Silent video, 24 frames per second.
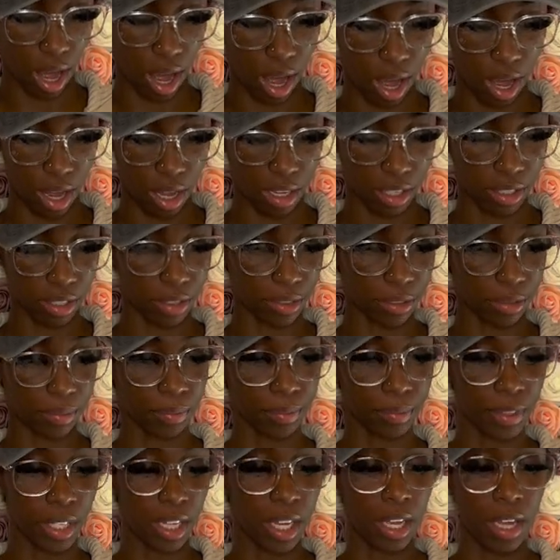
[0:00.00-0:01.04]
Um,
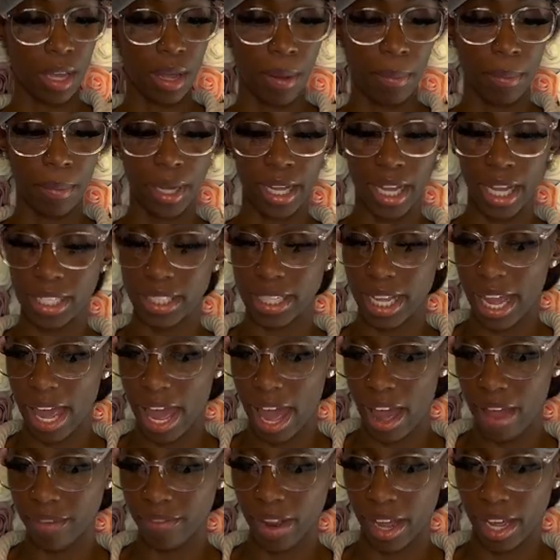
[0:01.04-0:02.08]
because they
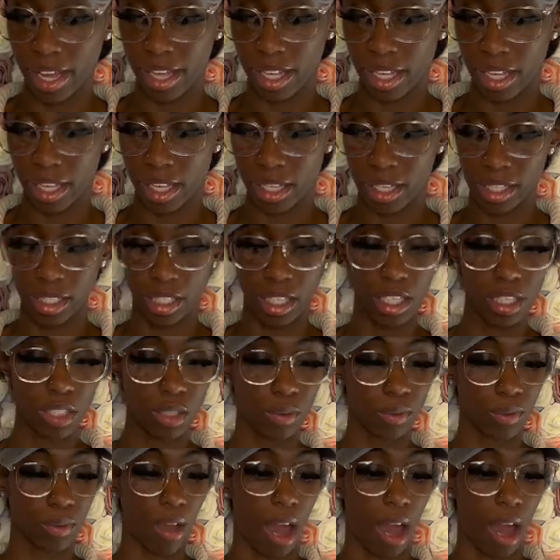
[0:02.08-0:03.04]
have like these,